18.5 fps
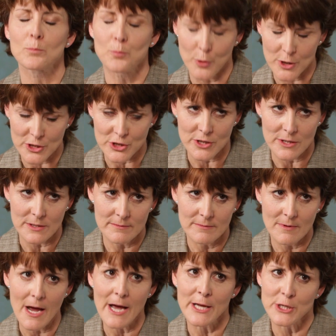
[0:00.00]
Bridget,
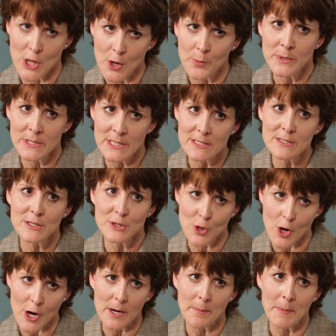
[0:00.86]
I know we need to
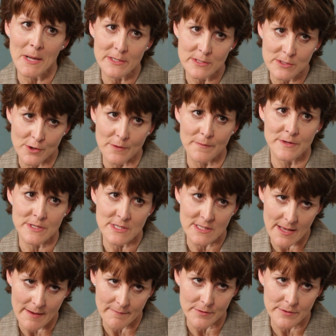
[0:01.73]
talk about service
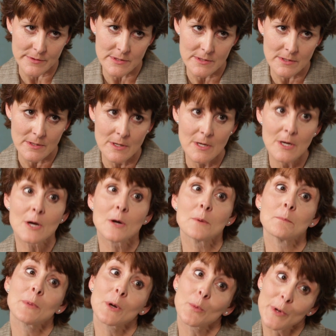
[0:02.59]
levels,
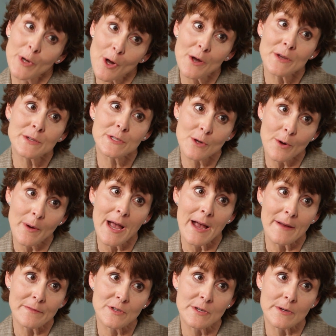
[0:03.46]
but we also
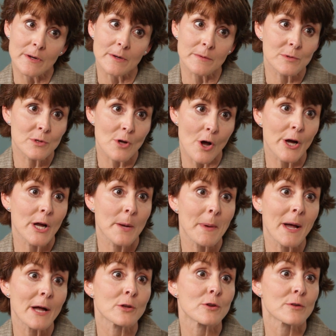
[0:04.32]
have to talk
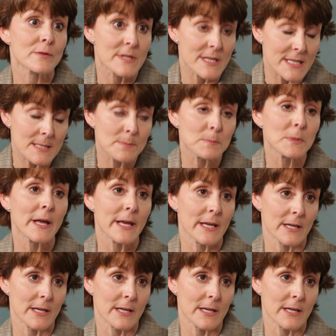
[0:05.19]
about your display